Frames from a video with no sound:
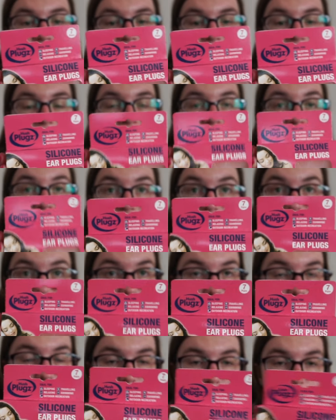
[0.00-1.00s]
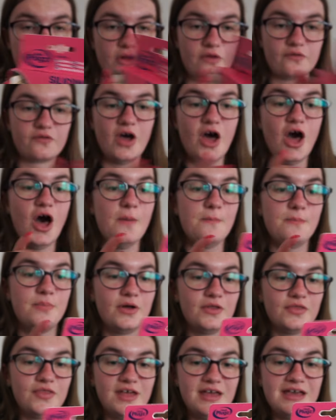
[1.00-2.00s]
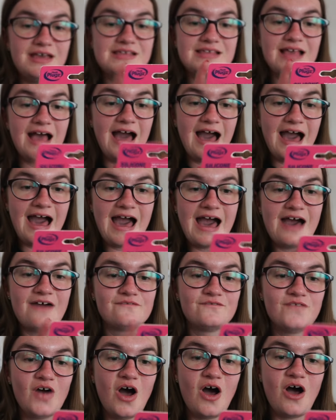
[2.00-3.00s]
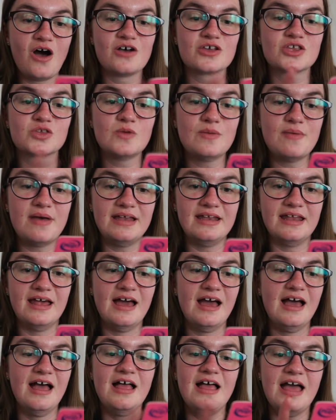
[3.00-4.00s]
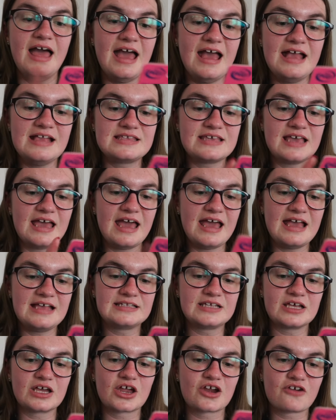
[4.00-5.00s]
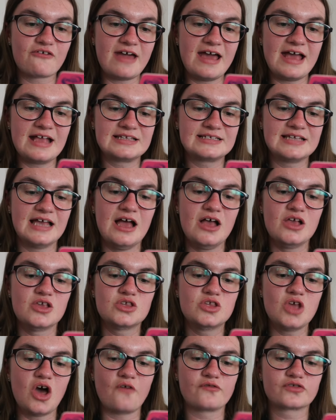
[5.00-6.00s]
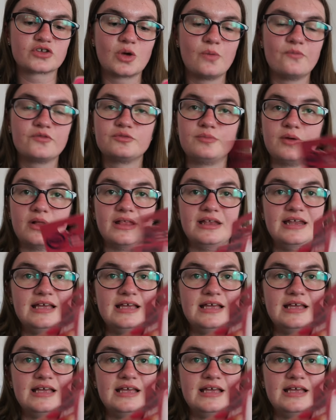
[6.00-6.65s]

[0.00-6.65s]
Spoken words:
get have to be waterproof. But these are for swimming. It is great. Soft, comfortable and